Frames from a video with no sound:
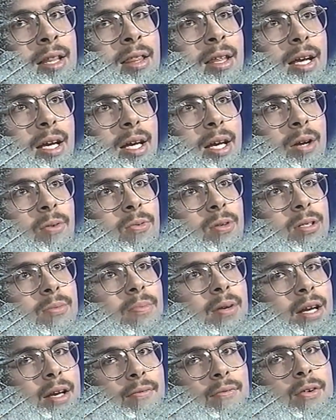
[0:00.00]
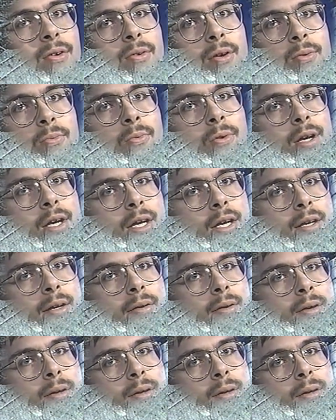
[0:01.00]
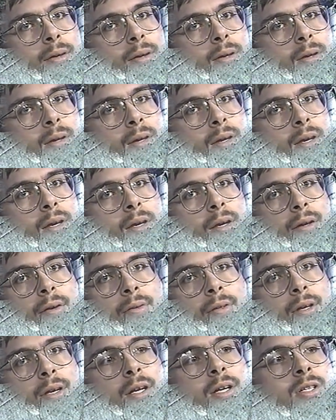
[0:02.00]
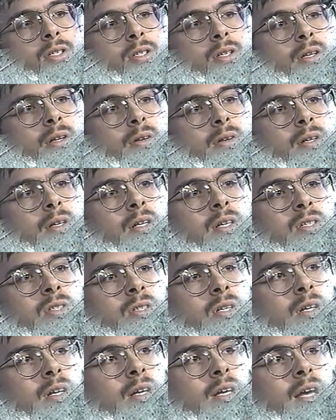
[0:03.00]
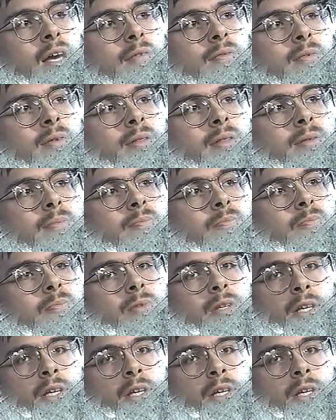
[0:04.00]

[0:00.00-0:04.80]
I think he was being very weak. He should have